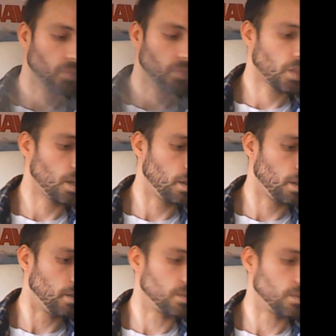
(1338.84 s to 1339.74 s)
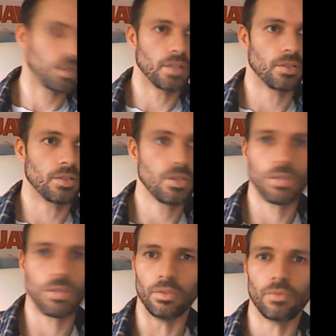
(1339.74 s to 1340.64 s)
and stay
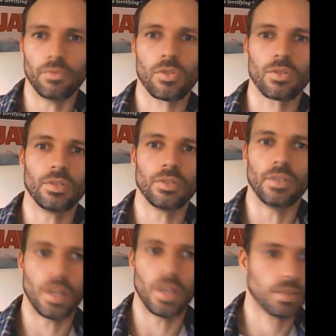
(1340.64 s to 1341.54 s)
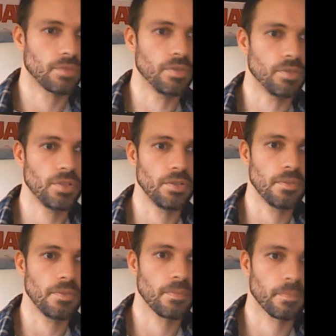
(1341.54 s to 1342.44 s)
tuned for the next review.
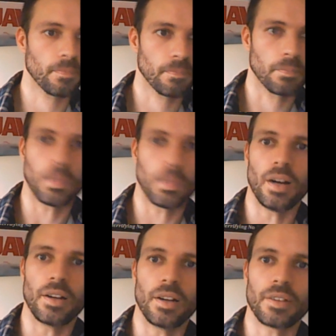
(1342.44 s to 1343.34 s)
Bye.